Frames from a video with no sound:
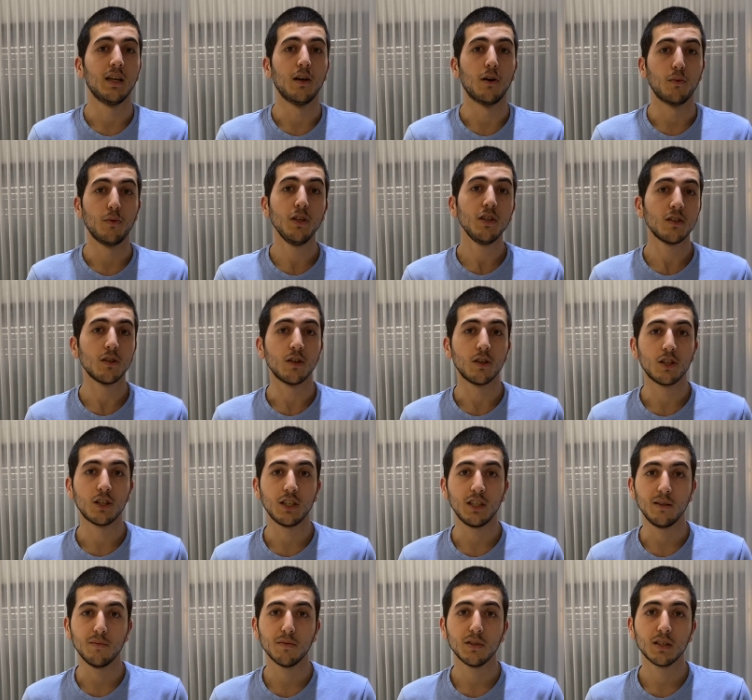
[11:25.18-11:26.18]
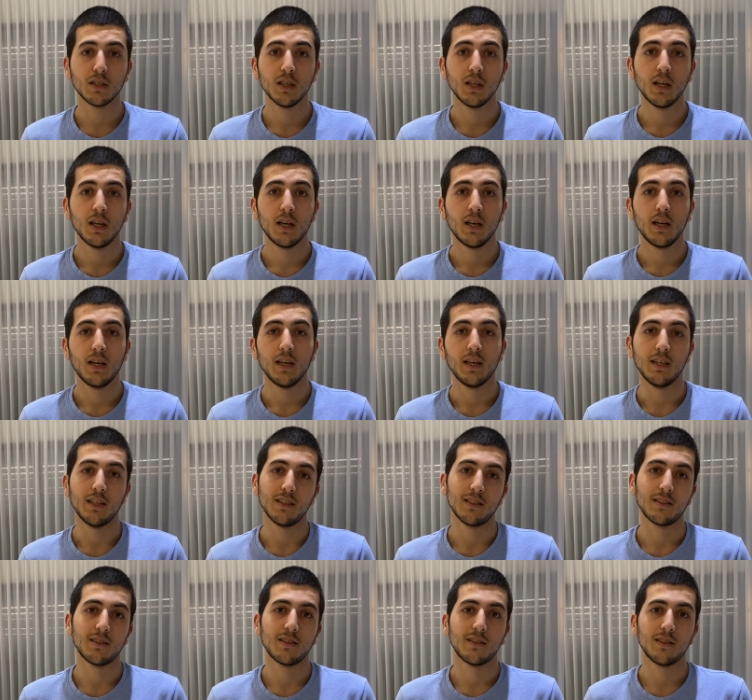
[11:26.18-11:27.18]
research teams,
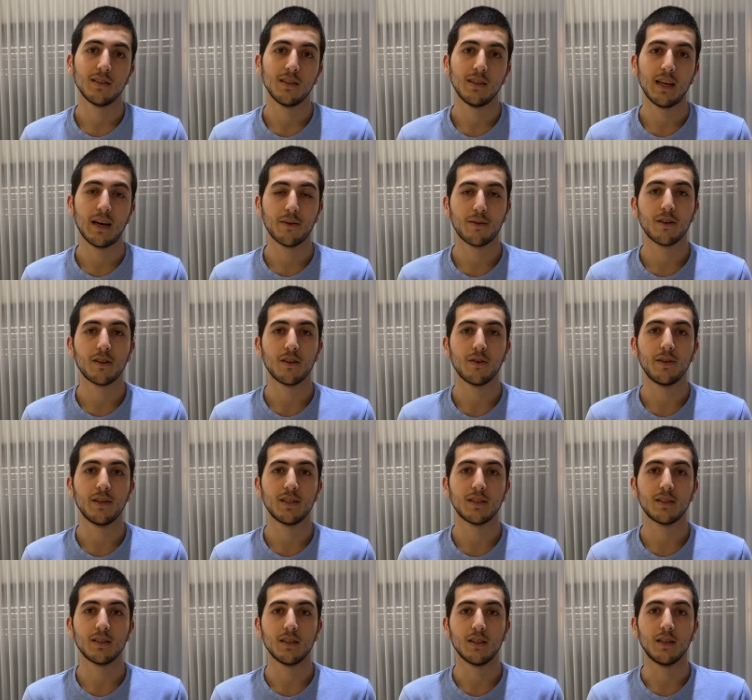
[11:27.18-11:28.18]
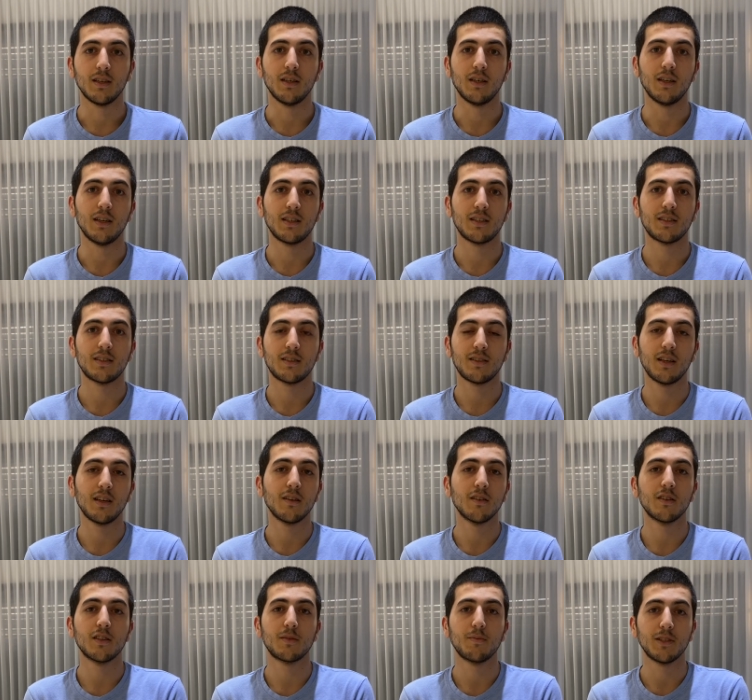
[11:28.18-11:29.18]
as now that there is a
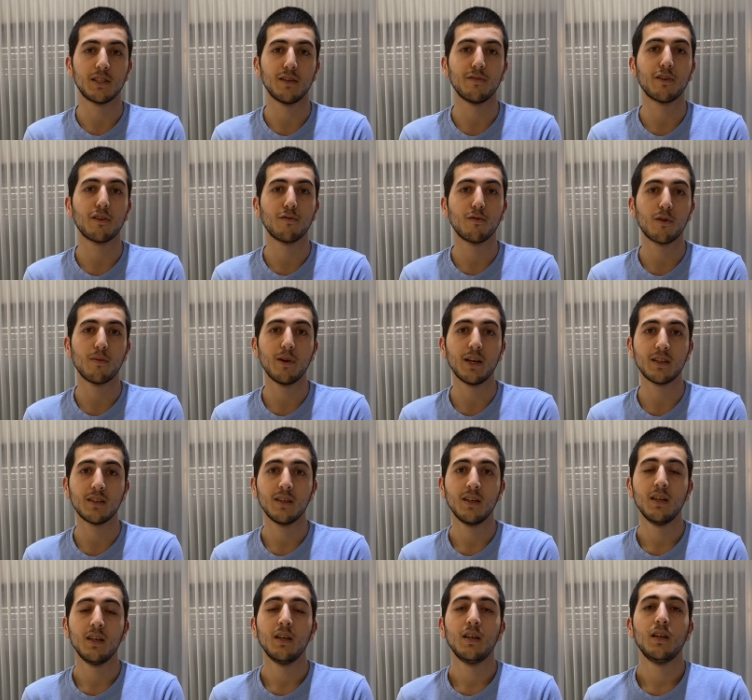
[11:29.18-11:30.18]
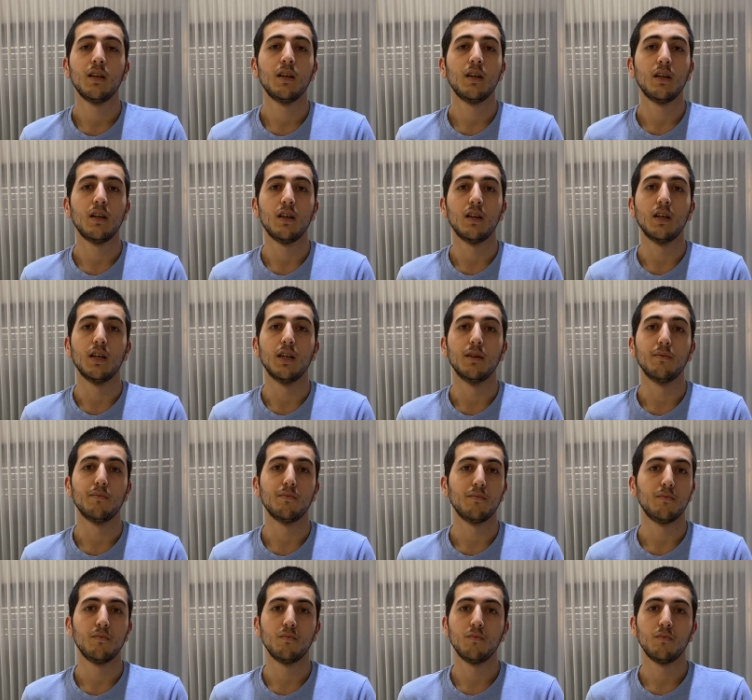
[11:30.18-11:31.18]
single specific format,
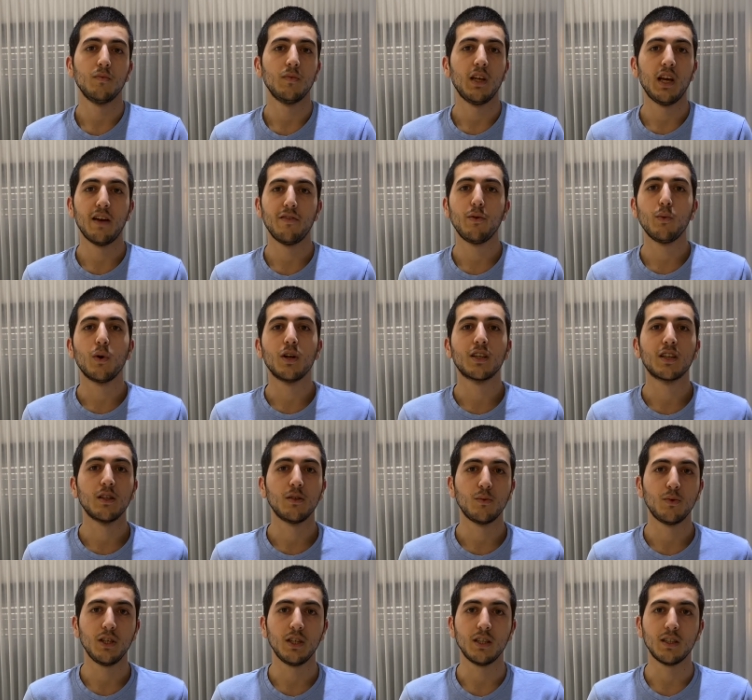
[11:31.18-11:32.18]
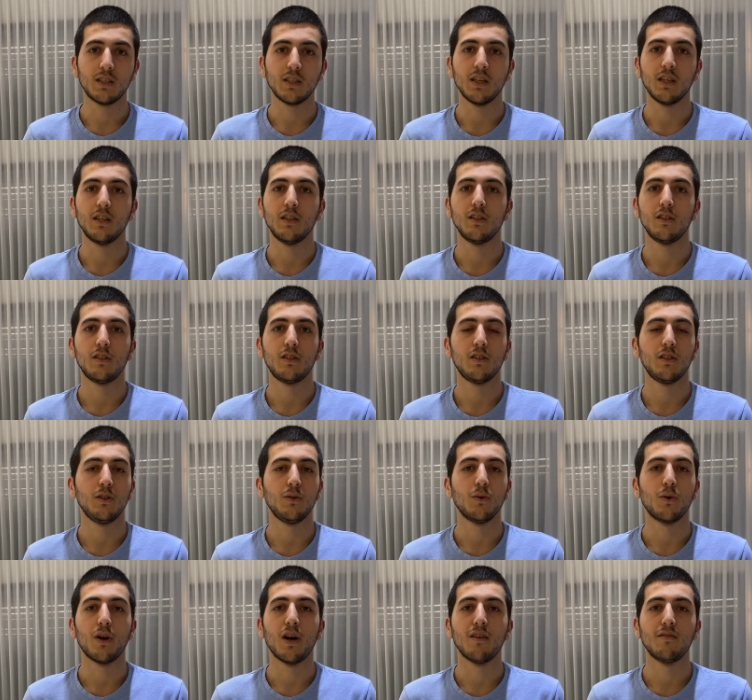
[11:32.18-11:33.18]
everyone can read it, and you
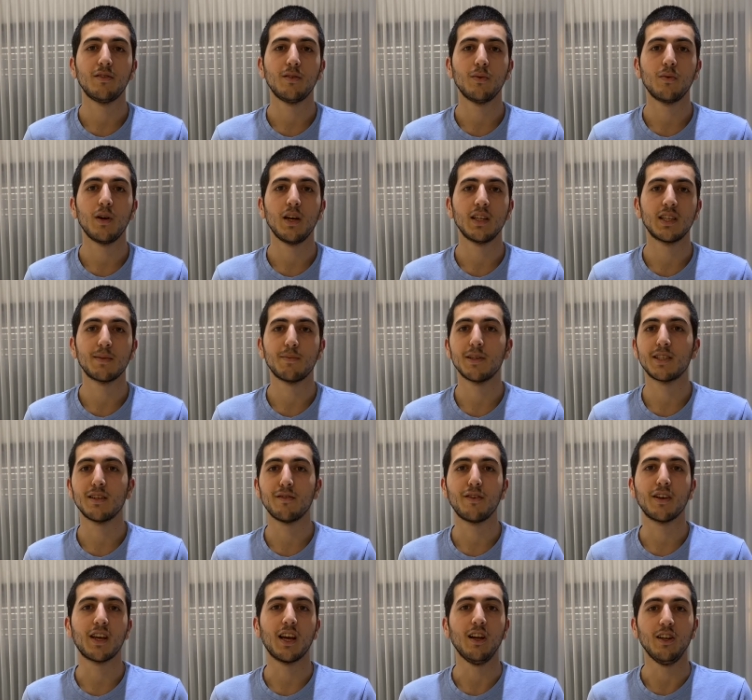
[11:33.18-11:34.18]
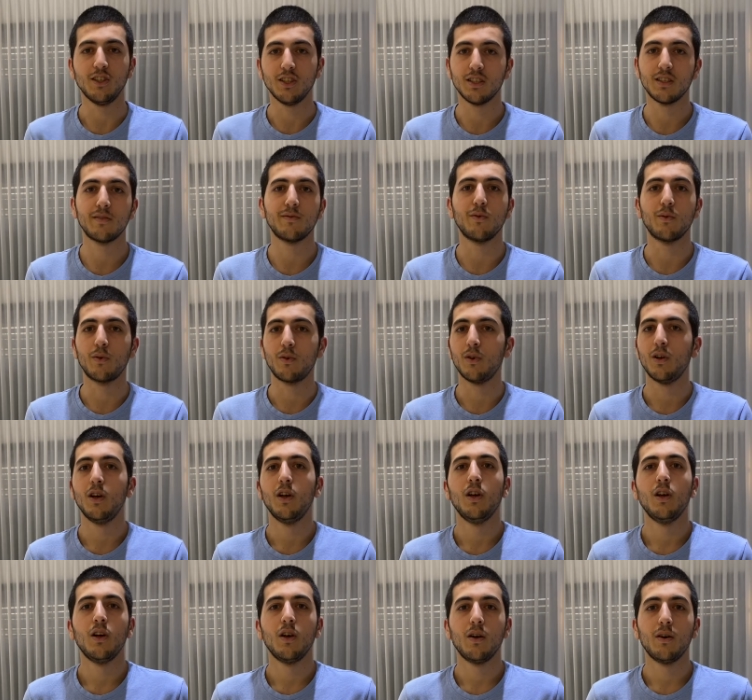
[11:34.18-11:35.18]
don't have to write specifications for
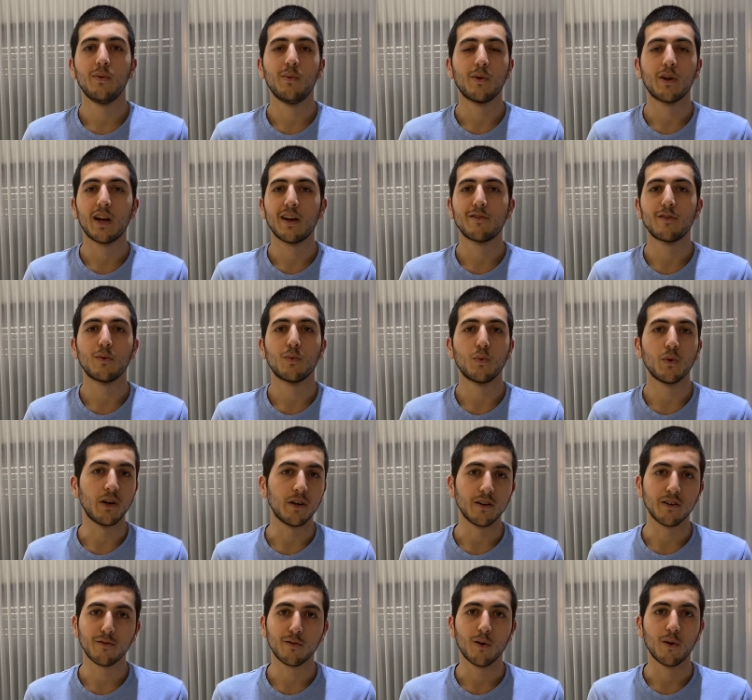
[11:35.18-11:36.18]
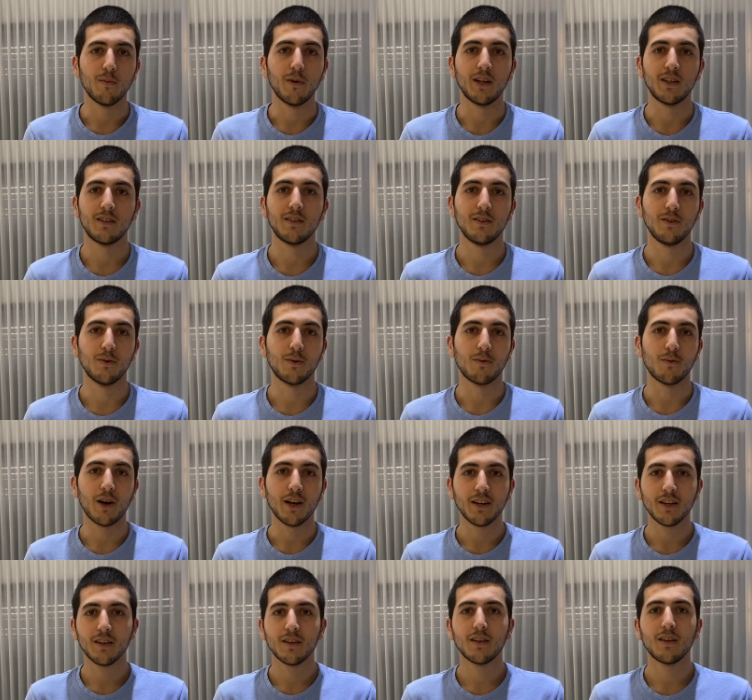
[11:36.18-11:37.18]
whatever weird format you're
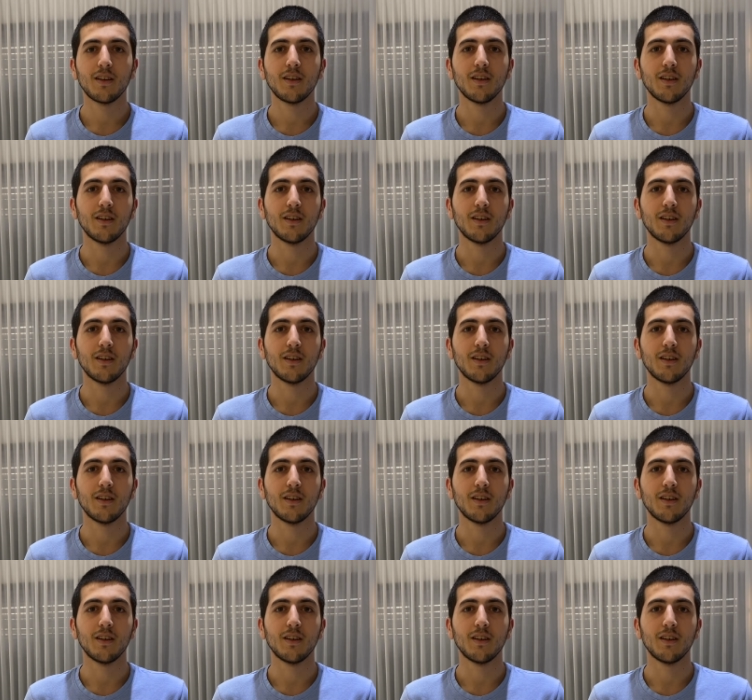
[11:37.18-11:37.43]
writing.